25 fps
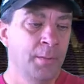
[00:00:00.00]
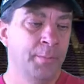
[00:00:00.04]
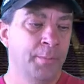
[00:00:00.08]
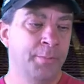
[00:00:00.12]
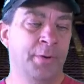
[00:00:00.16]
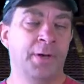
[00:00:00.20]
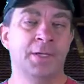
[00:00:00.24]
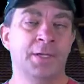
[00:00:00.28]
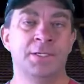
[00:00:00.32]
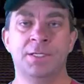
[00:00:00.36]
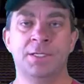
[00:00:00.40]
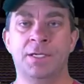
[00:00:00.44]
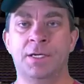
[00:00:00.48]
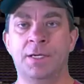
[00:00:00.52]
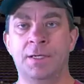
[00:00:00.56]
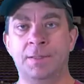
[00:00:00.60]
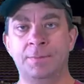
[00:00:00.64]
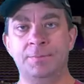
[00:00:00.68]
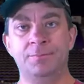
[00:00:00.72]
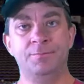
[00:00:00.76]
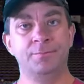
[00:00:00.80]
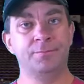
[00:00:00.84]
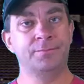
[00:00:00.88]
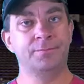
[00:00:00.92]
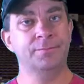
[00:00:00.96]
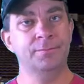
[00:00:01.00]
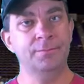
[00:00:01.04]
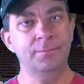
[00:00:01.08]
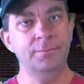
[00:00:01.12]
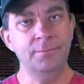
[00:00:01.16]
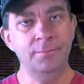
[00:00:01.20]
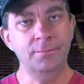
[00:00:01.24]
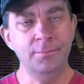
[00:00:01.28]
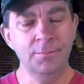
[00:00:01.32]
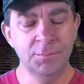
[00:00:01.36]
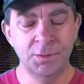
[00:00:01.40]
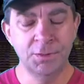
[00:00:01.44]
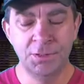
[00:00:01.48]
But
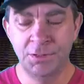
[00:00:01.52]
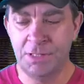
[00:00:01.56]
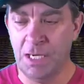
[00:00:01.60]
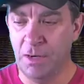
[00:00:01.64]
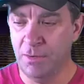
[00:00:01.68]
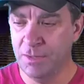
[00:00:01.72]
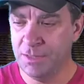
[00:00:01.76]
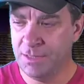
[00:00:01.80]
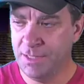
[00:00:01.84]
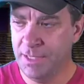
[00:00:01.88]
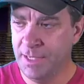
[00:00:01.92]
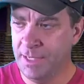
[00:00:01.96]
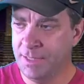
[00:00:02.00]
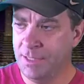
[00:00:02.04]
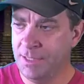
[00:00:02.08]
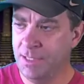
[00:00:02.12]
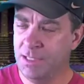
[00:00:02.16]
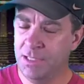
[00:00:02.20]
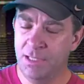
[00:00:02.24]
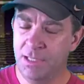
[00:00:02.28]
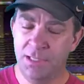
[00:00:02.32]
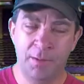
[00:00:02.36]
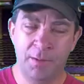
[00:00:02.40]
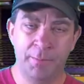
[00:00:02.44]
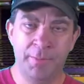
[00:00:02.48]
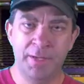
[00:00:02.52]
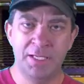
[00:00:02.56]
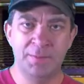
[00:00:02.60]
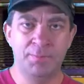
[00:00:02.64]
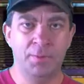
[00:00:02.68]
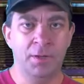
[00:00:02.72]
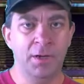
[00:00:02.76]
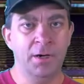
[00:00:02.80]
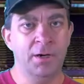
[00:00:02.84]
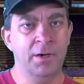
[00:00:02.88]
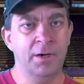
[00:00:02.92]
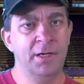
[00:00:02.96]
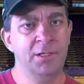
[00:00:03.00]
Darius Days, he's our best
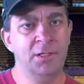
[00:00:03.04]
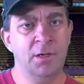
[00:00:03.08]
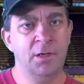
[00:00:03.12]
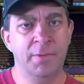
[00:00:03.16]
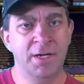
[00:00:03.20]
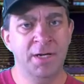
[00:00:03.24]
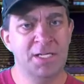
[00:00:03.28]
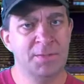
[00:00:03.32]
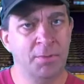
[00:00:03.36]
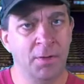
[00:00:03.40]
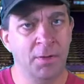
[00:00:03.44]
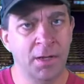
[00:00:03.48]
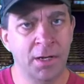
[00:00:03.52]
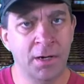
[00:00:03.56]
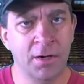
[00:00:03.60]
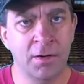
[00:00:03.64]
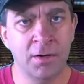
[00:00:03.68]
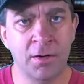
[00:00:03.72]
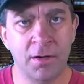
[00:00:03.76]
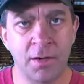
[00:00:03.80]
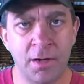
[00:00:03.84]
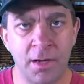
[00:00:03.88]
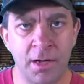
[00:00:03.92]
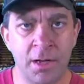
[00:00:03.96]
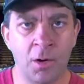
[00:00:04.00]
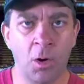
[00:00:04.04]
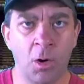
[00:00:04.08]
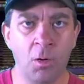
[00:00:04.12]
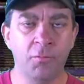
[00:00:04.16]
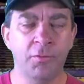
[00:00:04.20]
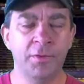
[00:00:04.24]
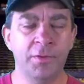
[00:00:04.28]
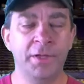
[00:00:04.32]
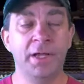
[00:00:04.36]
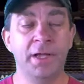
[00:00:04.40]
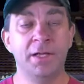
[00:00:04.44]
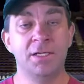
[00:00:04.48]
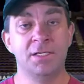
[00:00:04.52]
player. He's our best player, and
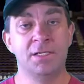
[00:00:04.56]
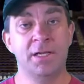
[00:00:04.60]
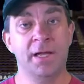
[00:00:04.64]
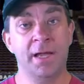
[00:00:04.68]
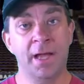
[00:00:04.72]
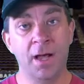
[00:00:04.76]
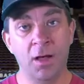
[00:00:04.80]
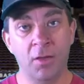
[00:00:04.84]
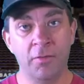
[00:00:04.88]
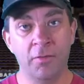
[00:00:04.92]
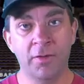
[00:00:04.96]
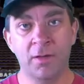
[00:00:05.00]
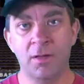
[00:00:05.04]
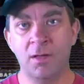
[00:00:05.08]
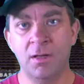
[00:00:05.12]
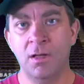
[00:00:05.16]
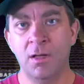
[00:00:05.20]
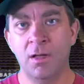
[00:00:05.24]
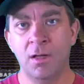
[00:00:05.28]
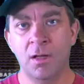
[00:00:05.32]
hopefully he can stay healthy.